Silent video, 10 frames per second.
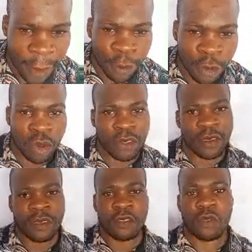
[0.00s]
product
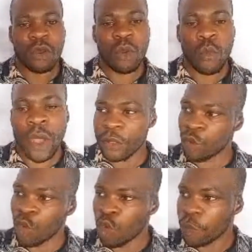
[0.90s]
is when
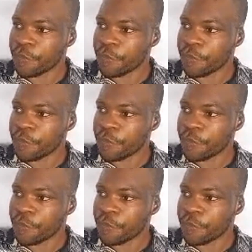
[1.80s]
you